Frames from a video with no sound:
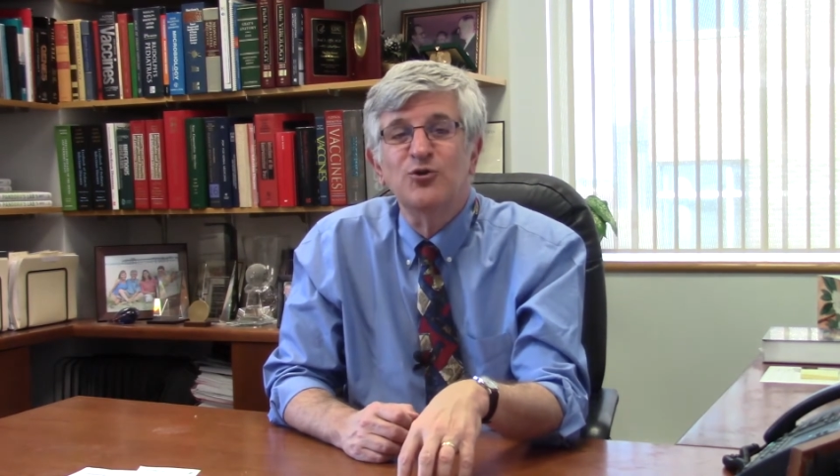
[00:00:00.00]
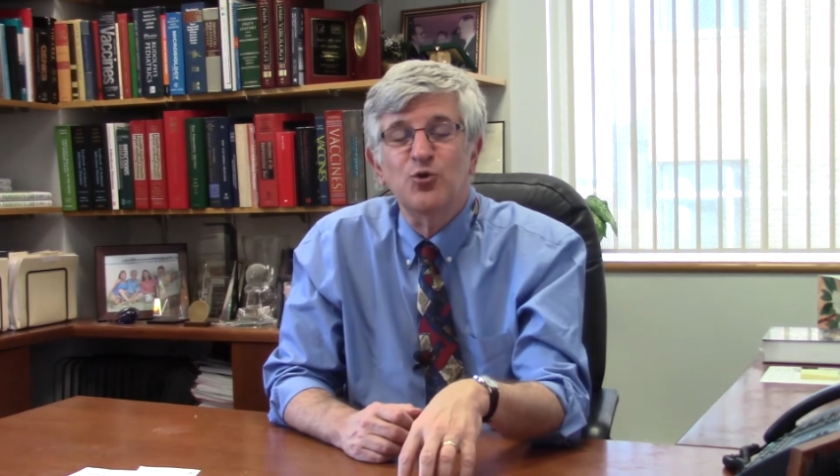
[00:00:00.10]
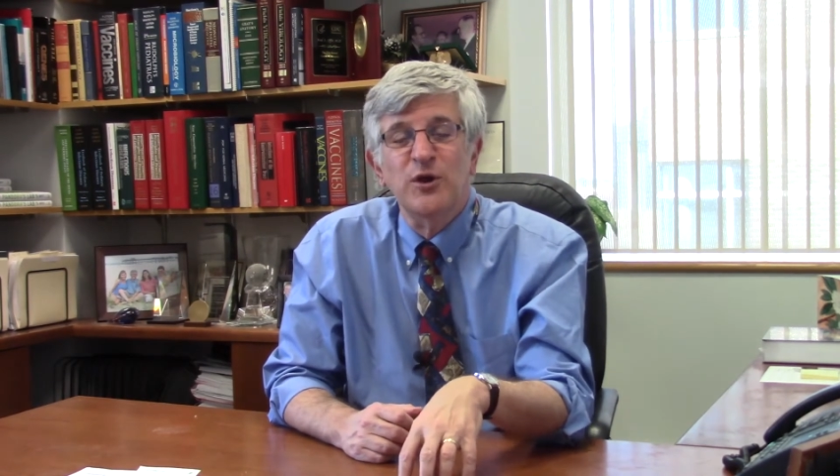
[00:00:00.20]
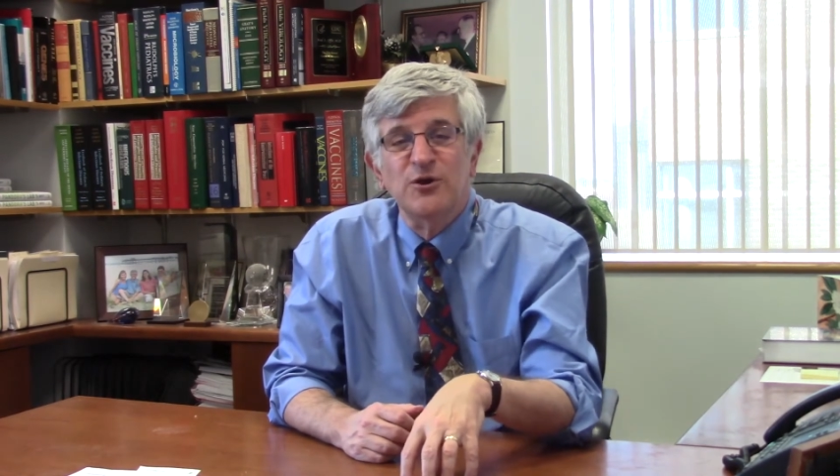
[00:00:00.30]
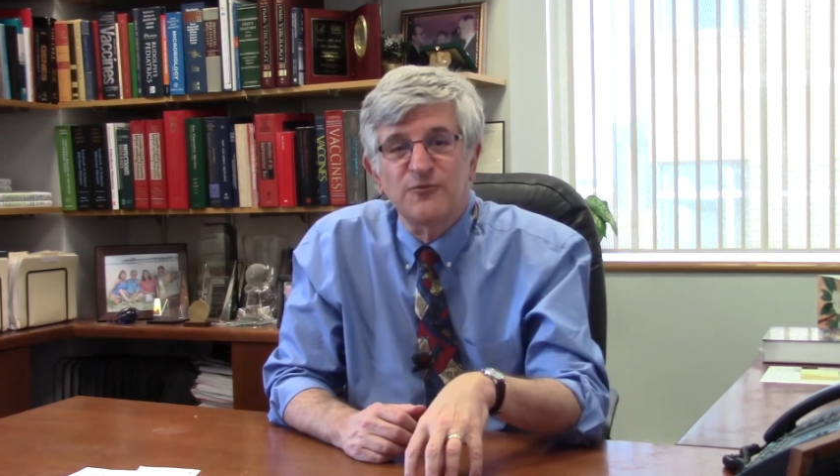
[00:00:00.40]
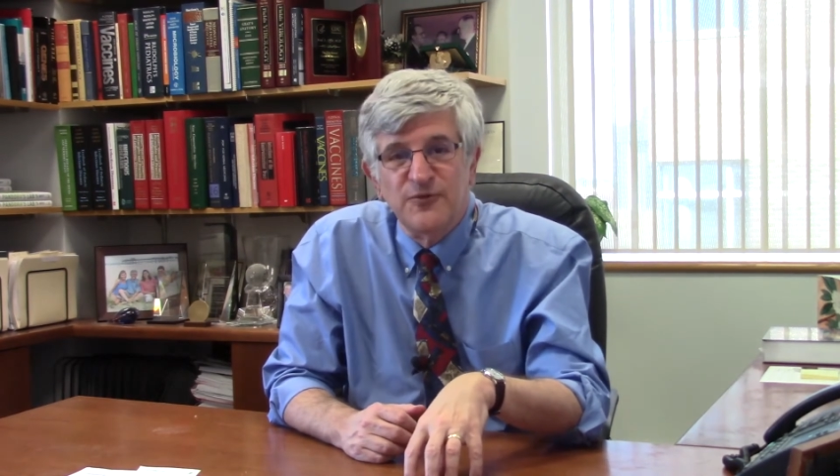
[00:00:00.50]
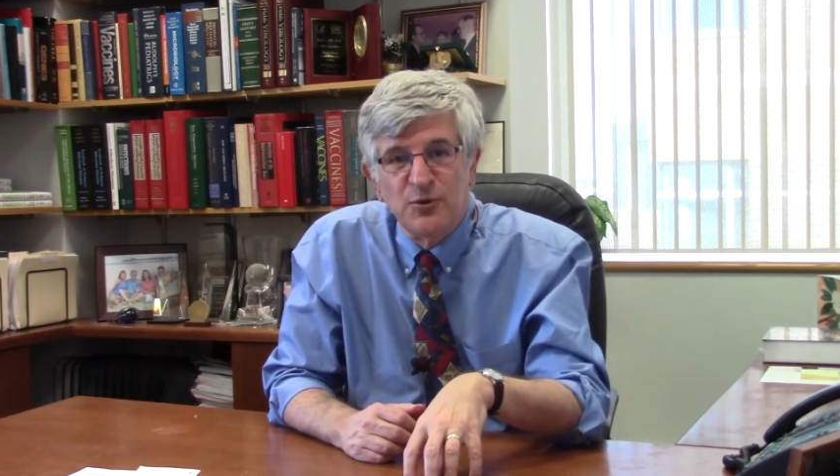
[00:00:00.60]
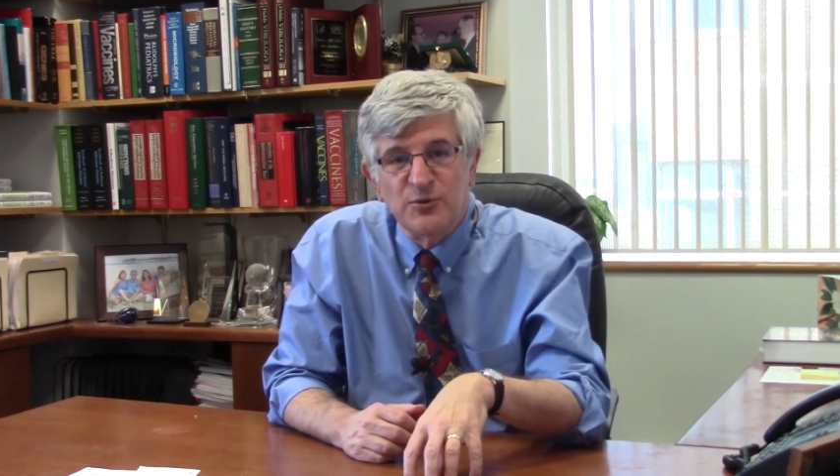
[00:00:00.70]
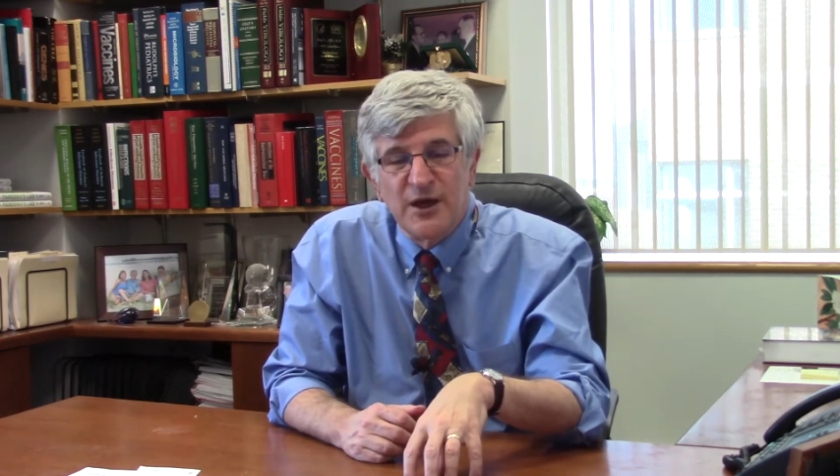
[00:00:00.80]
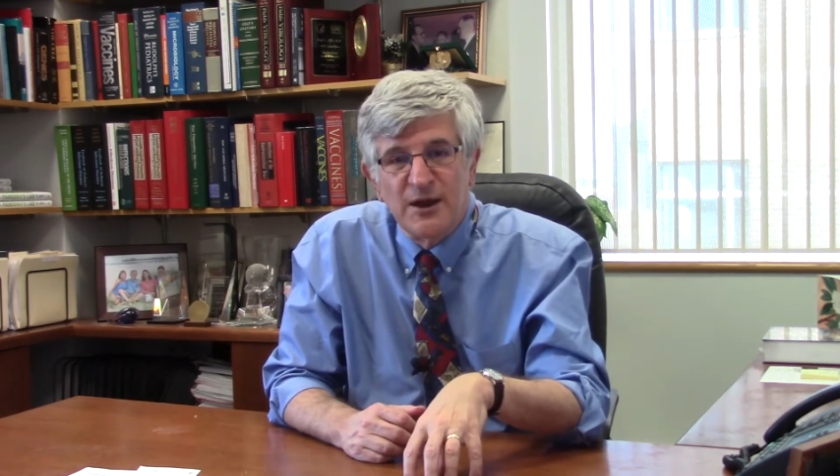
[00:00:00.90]
to interfere
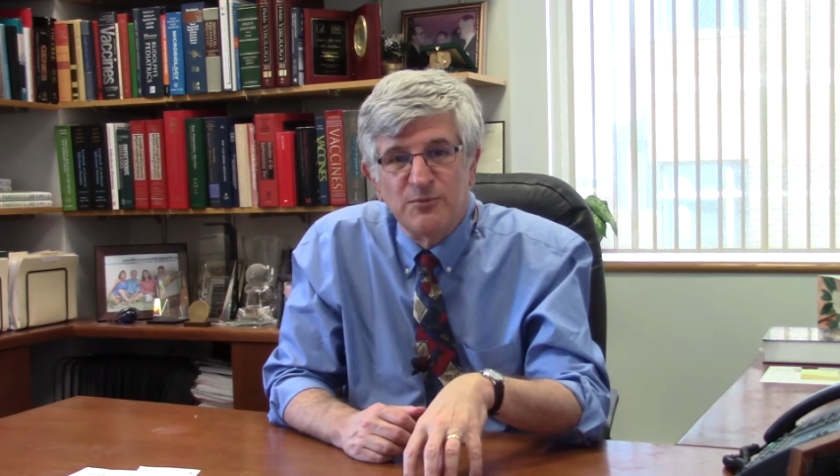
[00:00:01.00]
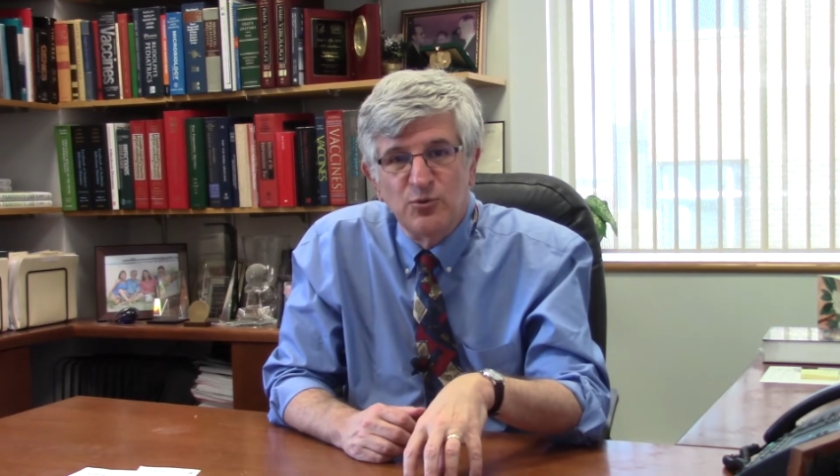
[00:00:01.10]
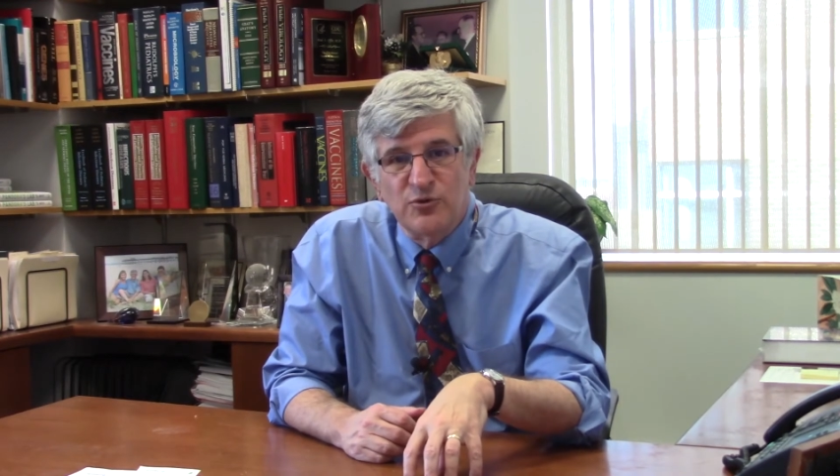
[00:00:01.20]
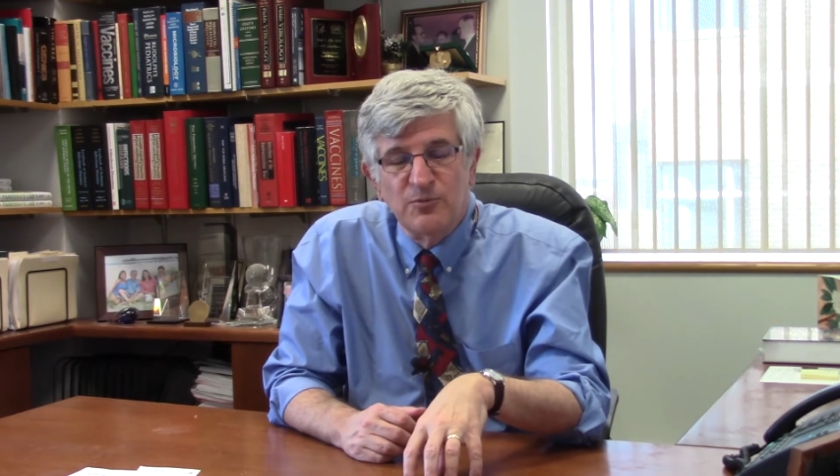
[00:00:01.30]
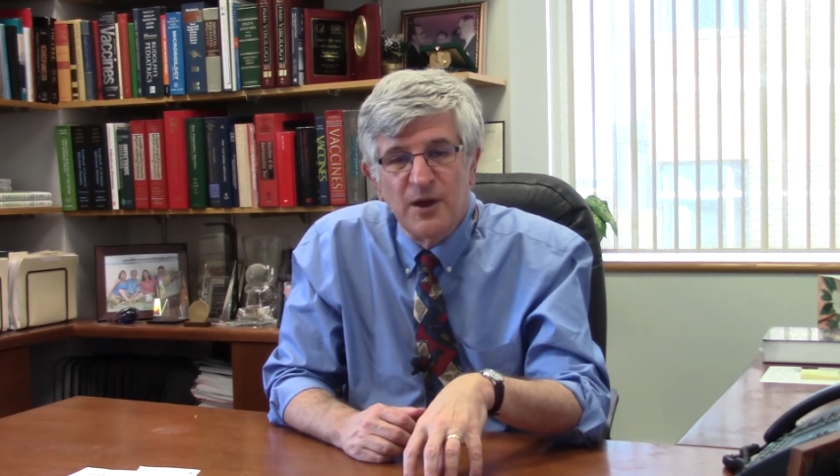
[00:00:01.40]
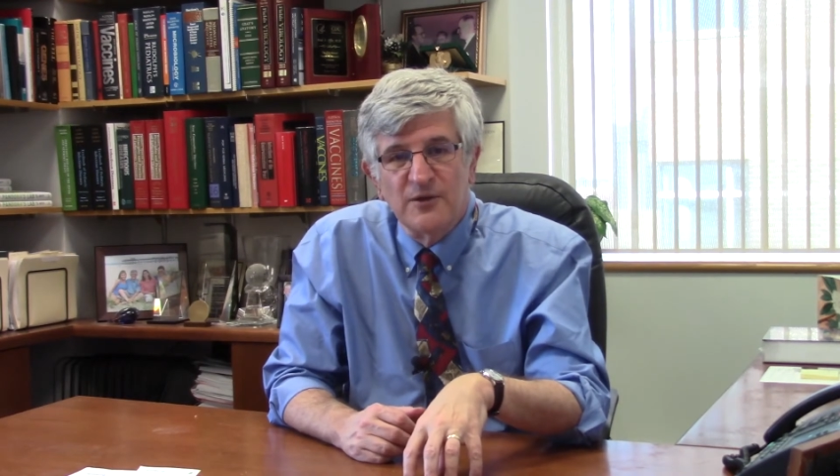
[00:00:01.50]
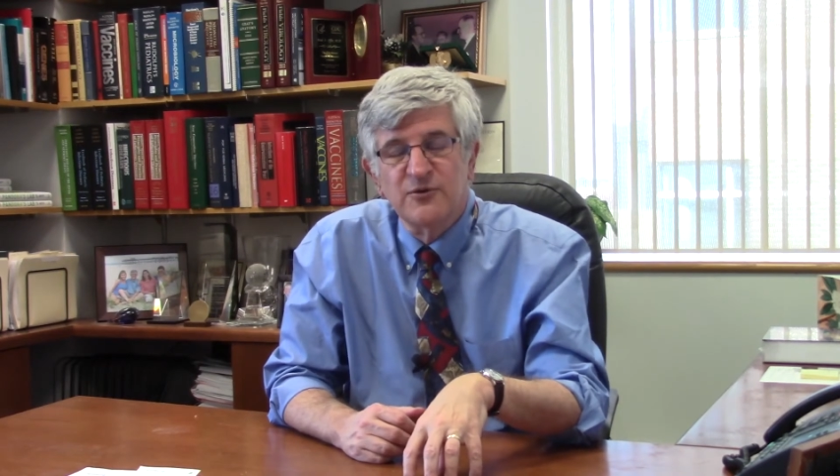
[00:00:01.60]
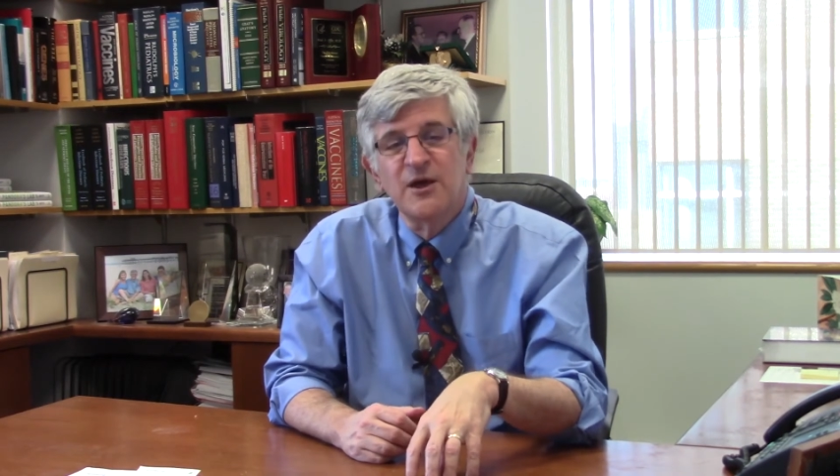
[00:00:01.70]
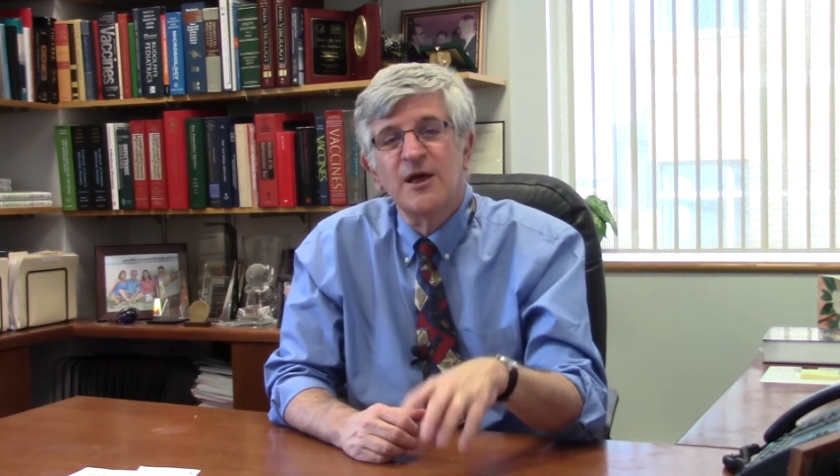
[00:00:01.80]
with that immune response.